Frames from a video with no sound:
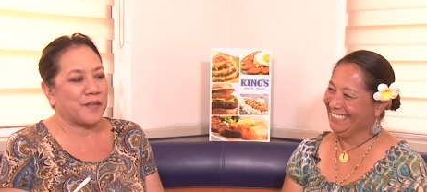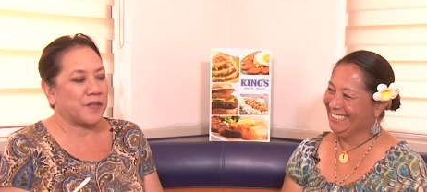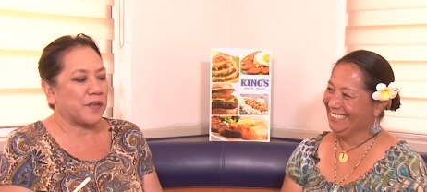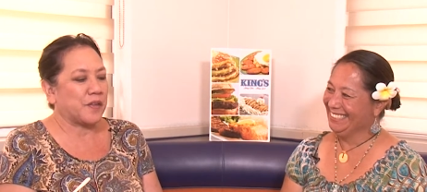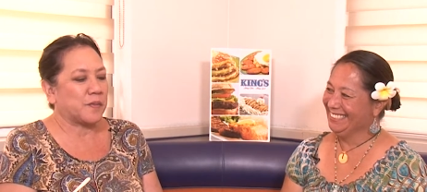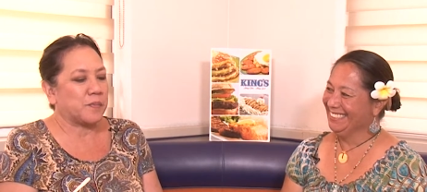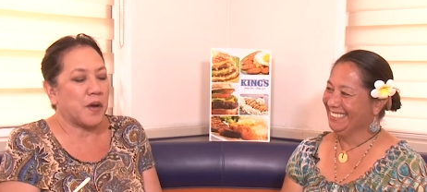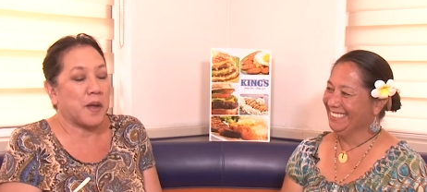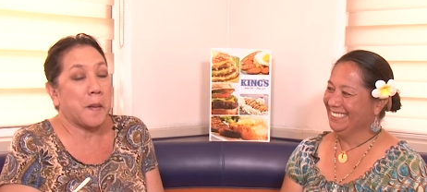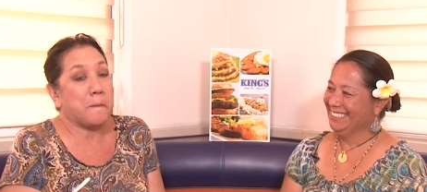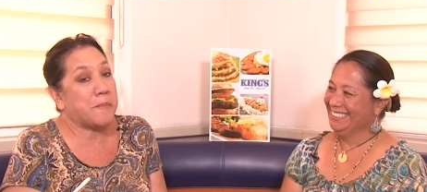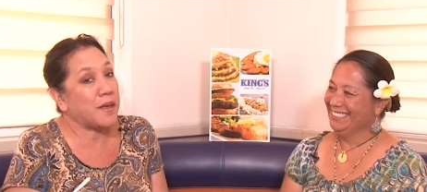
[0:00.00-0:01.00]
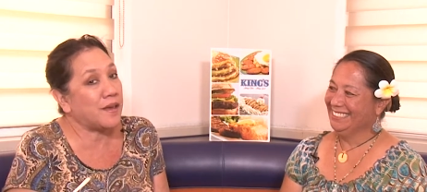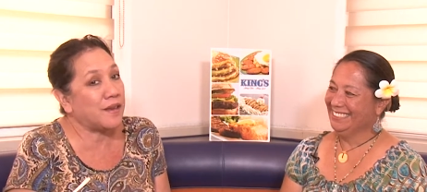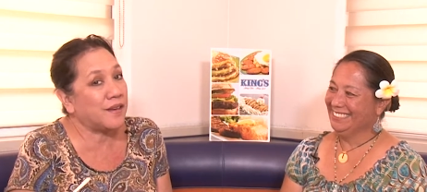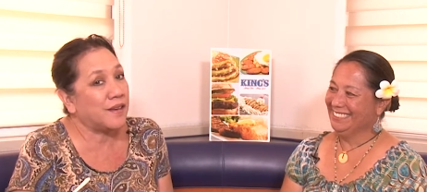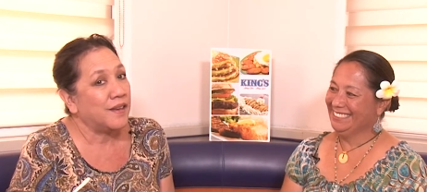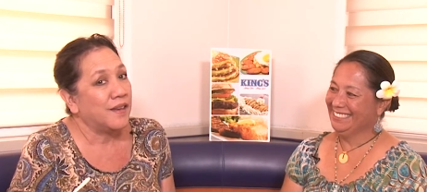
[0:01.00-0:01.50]
Speaker 1: after this break, a big
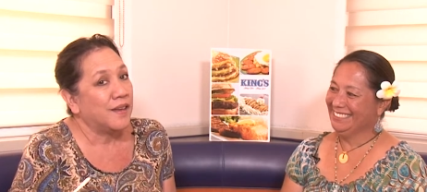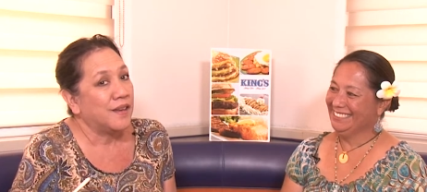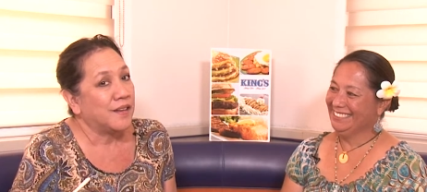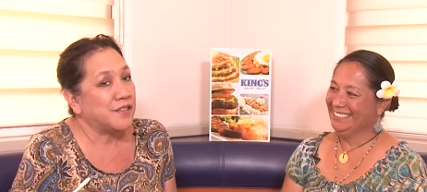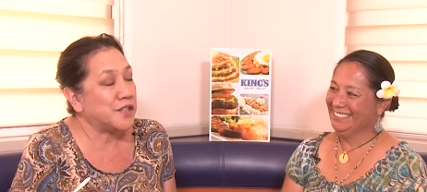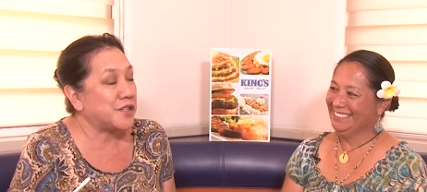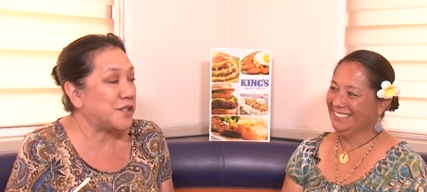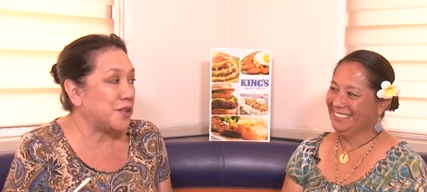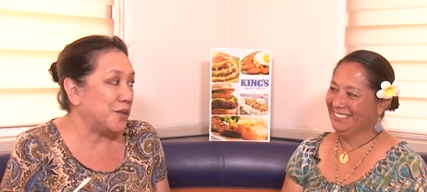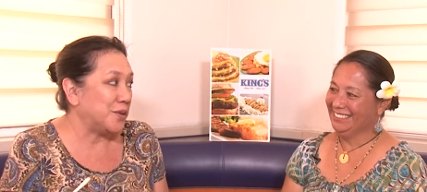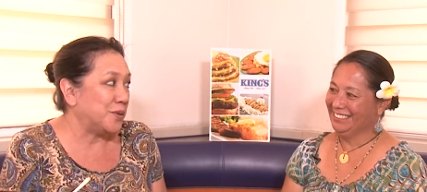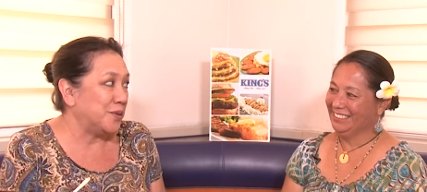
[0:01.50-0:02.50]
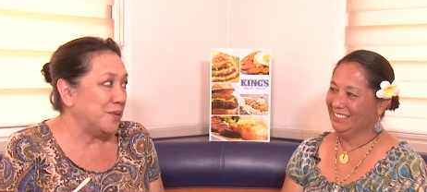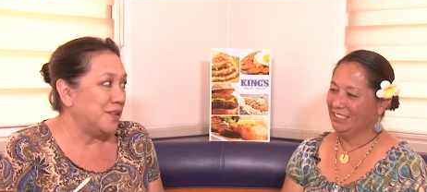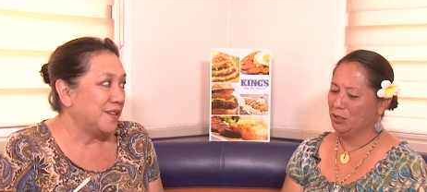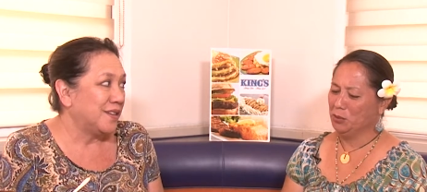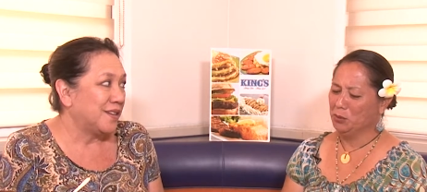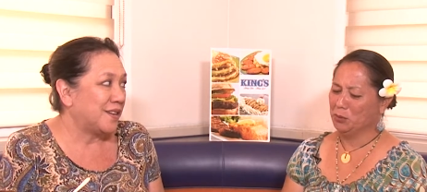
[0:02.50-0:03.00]
to do
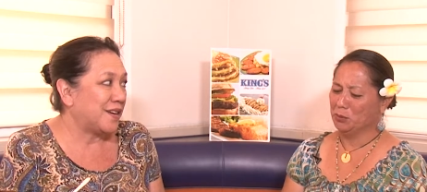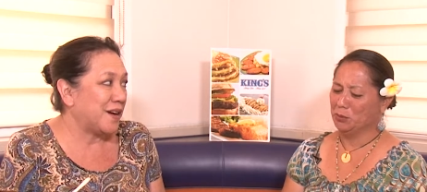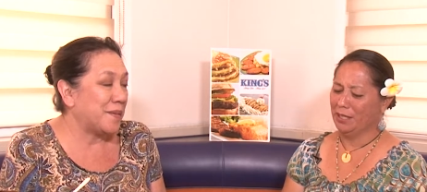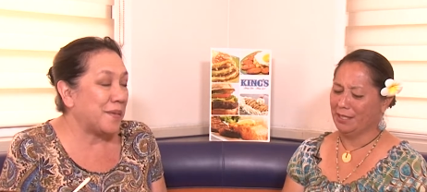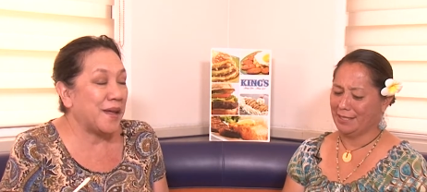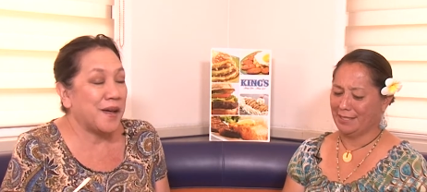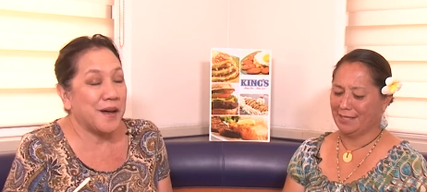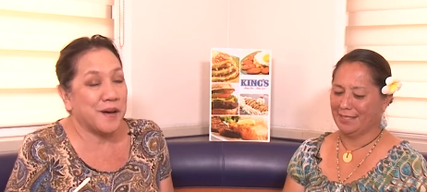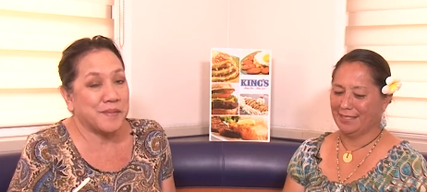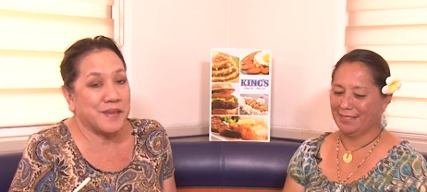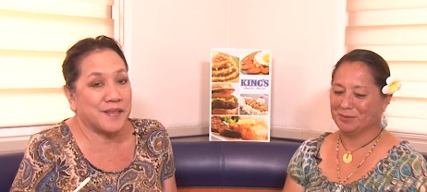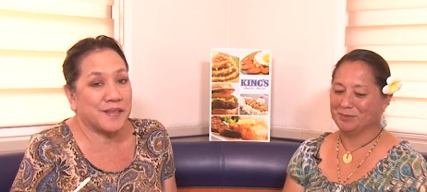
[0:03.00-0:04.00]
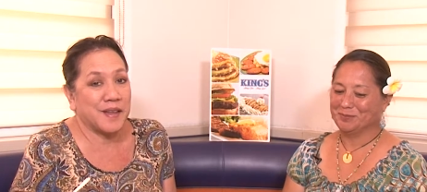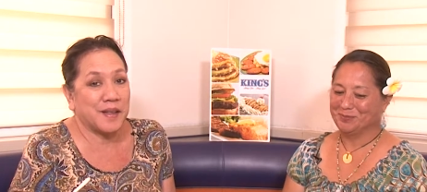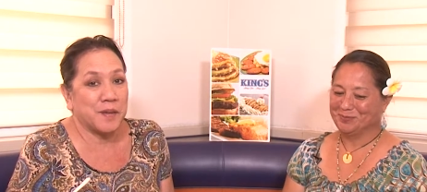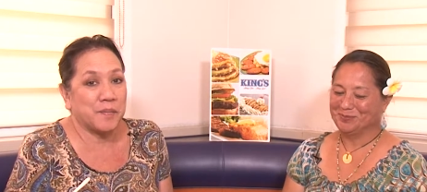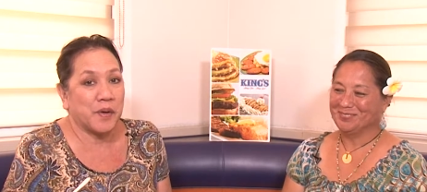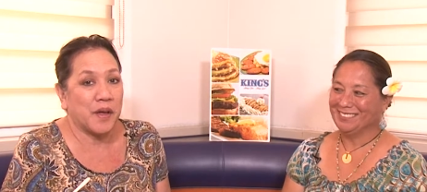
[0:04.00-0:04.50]
oh, coming yes. up to
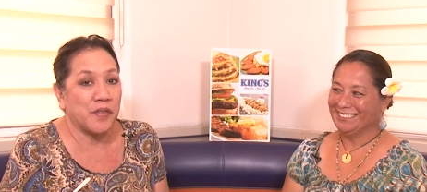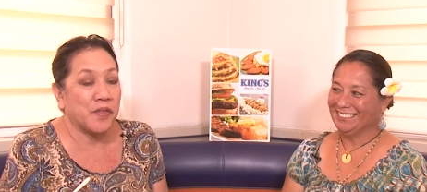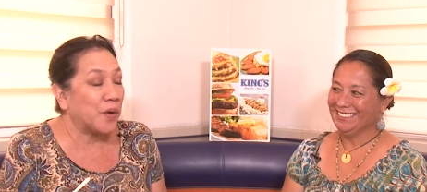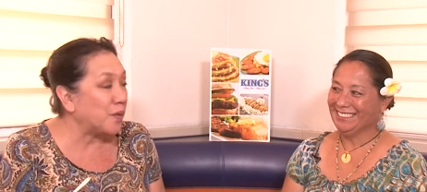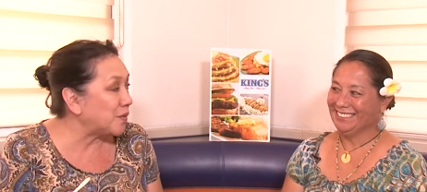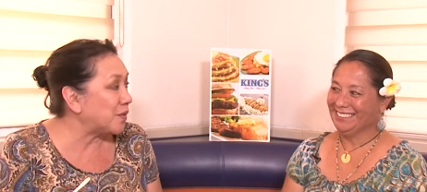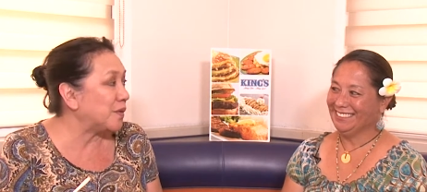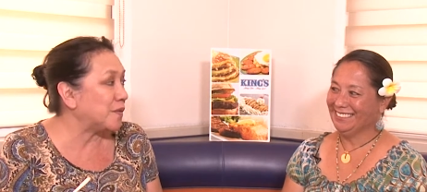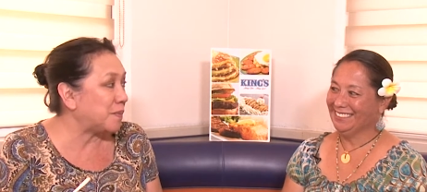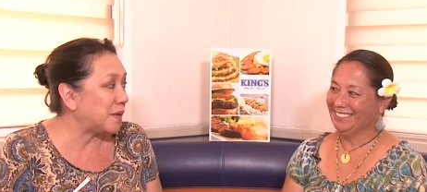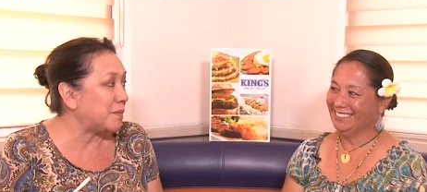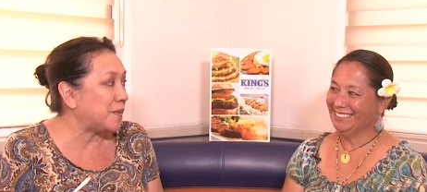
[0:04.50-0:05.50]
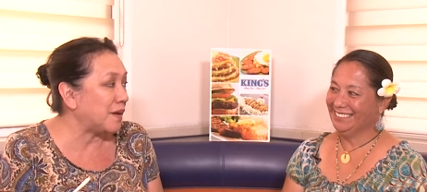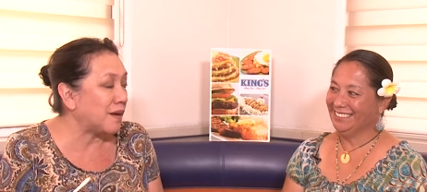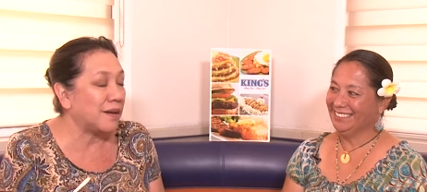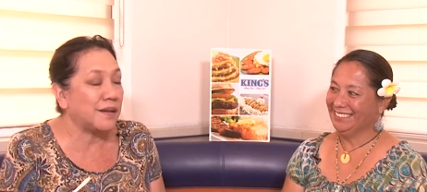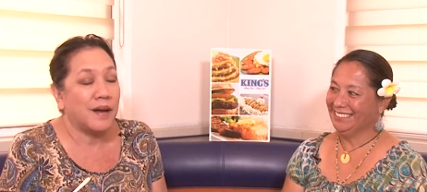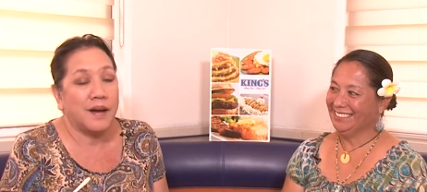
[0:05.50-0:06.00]
celebrate those who have been
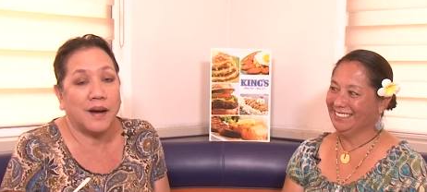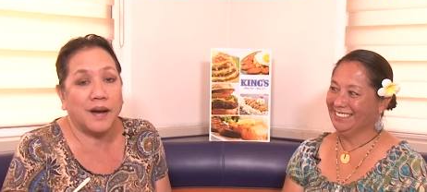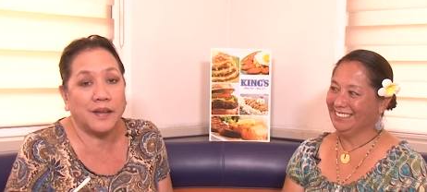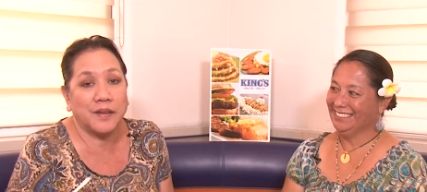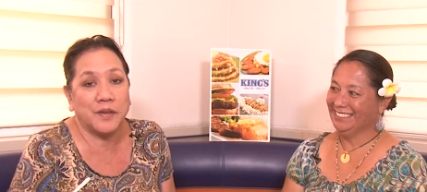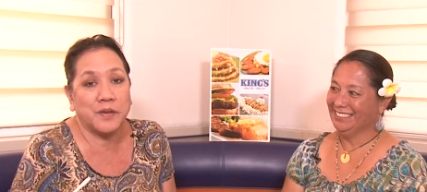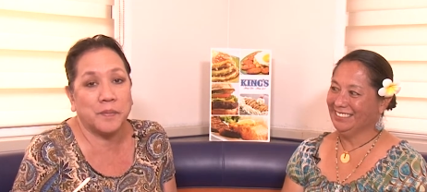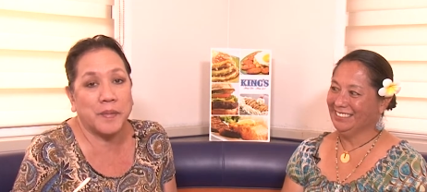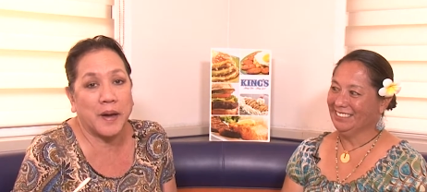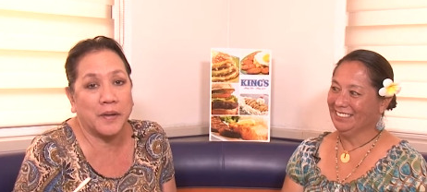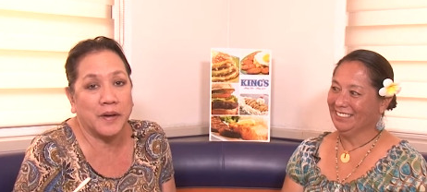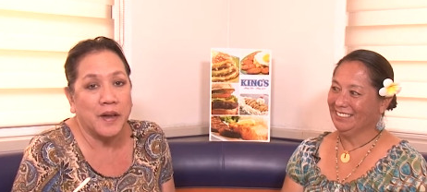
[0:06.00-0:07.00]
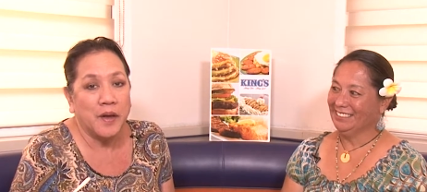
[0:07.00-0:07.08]
behind Island Girl Power.